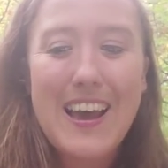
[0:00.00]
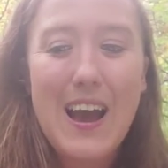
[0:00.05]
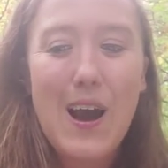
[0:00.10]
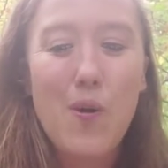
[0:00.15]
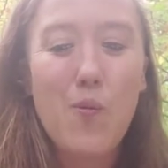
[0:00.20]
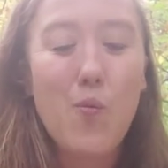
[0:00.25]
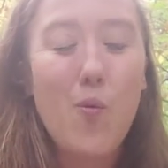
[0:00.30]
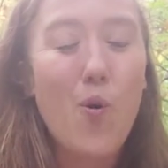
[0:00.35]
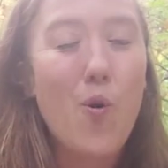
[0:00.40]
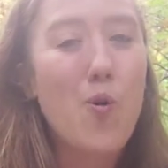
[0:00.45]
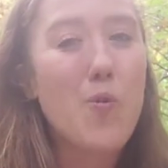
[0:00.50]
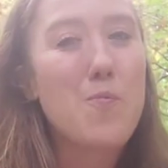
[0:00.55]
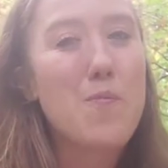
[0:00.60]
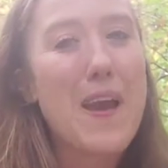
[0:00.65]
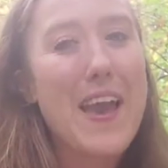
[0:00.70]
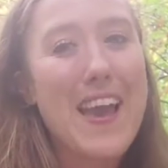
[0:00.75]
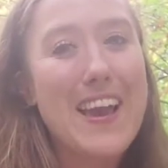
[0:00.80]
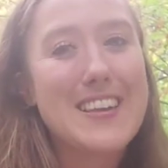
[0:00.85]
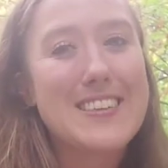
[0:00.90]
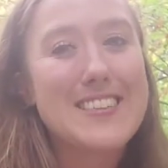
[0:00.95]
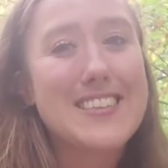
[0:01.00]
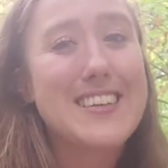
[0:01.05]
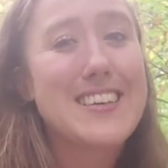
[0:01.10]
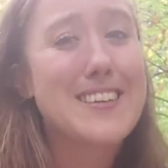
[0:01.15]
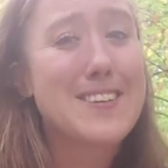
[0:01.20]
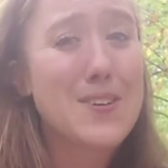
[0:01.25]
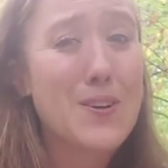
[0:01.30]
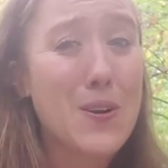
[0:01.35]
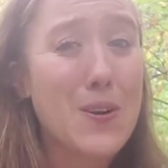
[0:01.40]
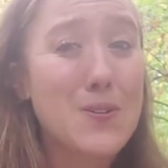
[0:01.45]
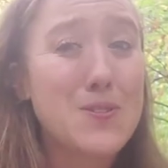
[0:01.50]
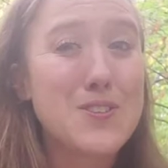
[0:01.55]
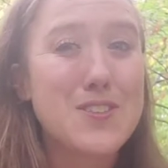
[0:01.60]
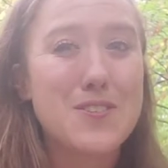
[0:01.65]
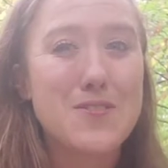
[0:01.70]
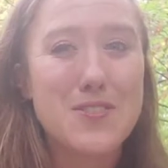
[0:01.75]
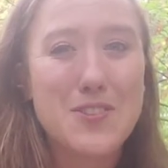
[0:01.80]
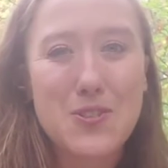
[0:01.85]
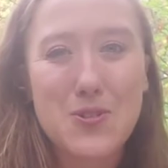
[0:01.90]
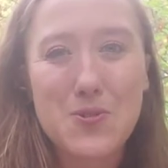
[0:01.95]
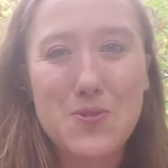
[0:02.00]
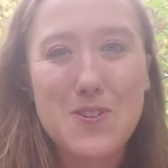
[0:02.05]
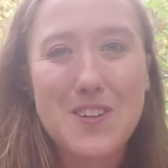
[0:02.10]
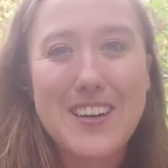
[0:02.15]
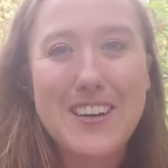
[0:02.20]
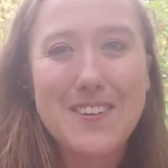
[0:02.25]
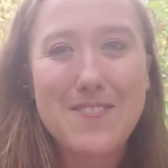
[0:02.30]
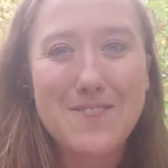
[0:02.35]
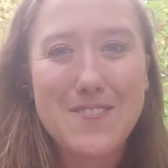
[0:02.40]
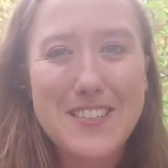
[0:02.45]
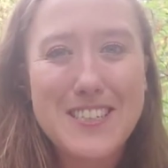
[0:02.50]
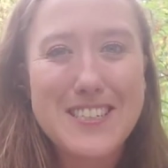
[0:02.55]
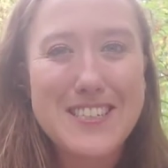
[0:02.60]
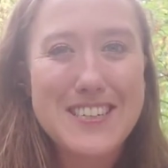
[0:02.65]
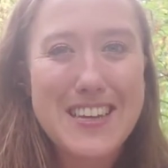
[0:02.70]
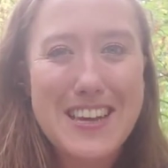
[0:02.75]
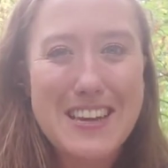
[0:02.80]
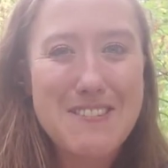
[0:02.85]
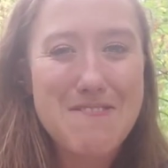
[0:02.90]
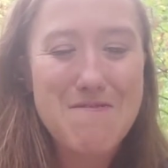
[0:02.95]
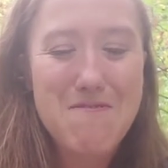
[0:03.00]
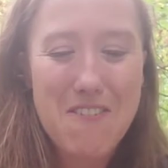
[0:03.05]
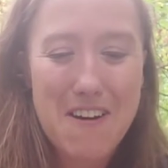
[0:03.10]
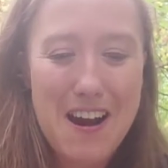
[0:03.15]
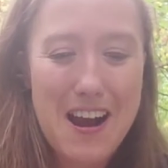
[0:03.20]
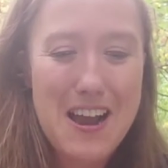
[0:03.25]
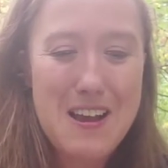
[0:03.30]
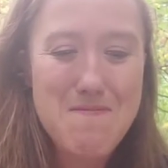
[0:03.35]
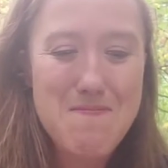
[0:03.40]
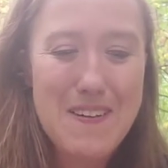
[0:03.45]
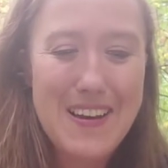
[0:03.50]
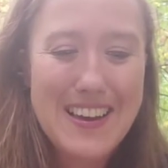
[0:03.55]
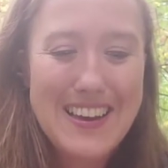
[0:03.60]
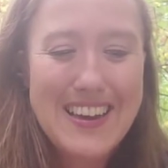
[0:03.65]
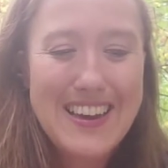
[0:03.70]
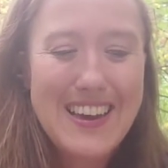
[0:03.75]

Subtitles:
A warm and inclusive story written in rhyme.